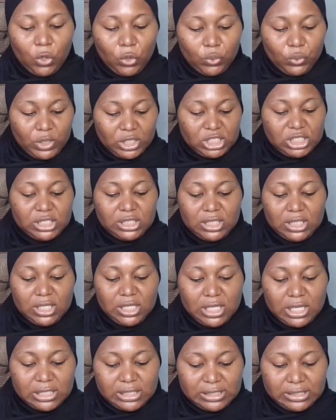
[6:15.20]
which
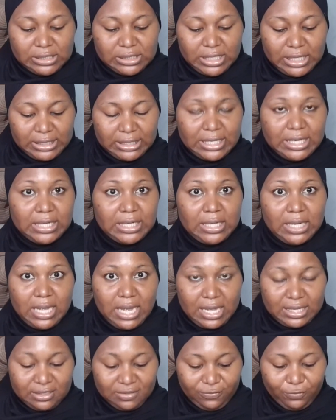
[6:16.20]
is stated
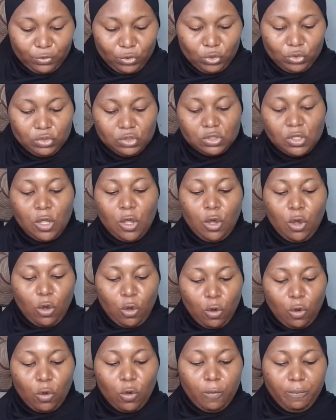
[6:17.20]
as follows:
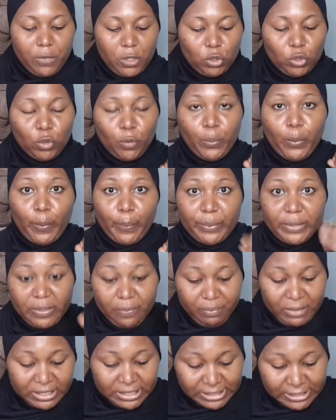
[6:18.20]
cocoa middle propylene
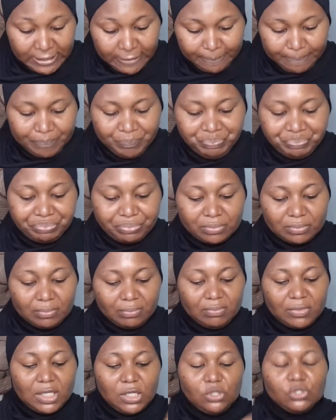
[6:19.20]
betaine,
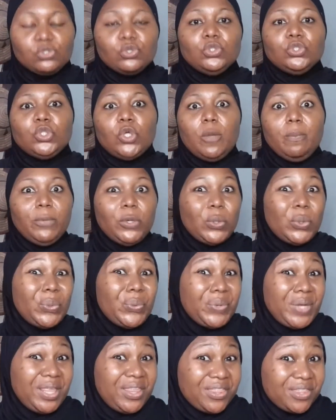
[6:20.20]
sodium
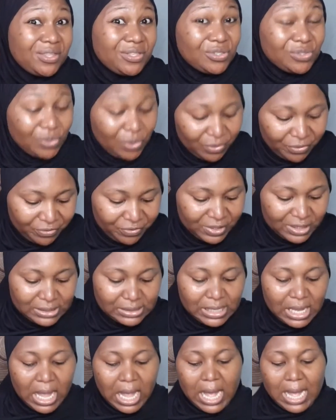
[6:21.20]
lauryl sulfate,
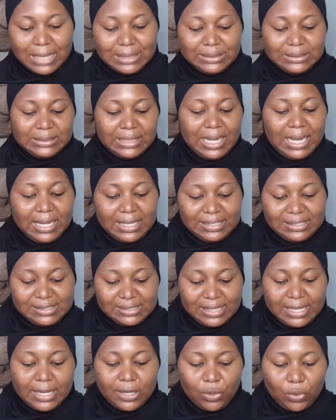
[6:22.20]
and
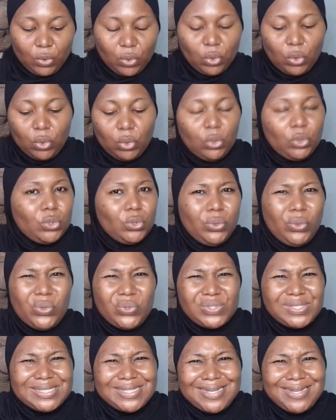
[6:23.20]
dicyclic cocoa
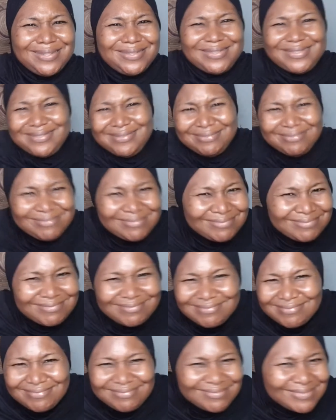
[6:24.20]
glucoside.
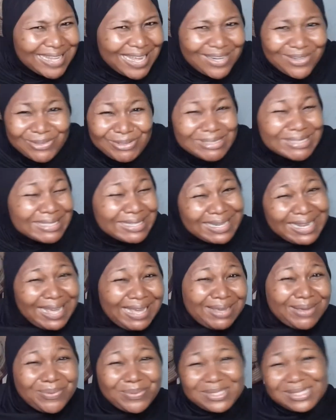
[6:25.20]
That looks
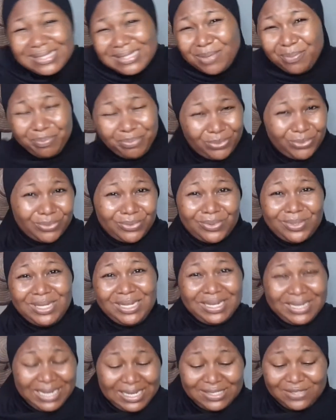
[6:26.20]
alike, it's simple.
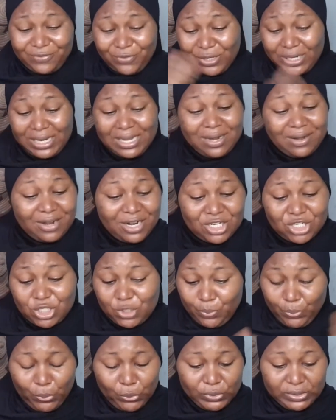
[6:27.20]
That's for La
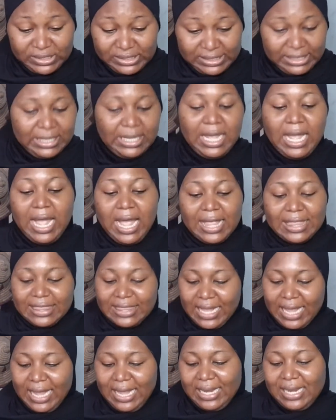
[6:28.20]
Roche-Posay.
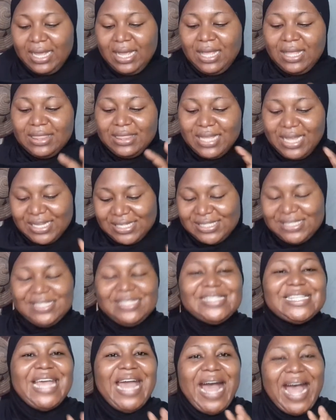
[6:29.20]
Then there's
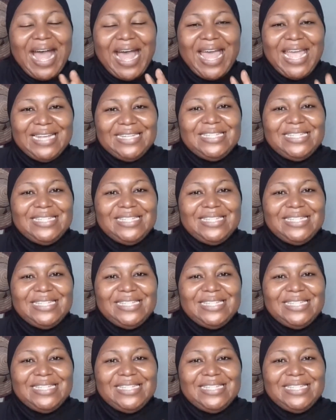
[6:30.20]
this guy,